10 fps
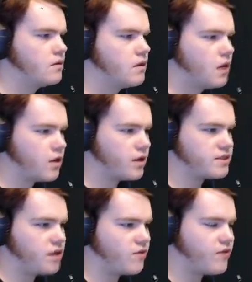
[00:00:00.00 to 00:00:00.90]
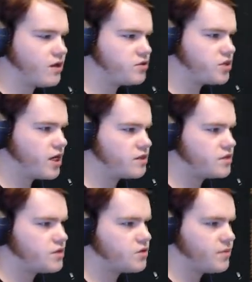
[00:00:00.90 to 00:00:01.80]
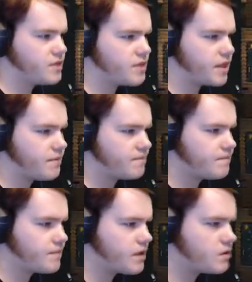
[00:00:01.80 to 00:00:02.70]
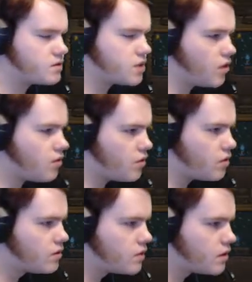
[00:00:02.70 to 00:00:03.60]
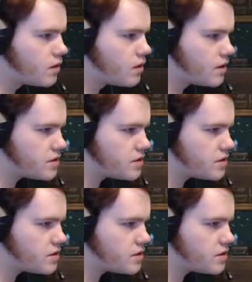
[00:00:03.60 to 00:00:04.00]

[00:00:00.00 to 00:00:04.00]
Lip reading: Okay, so I found a chest. It took me a second. So there's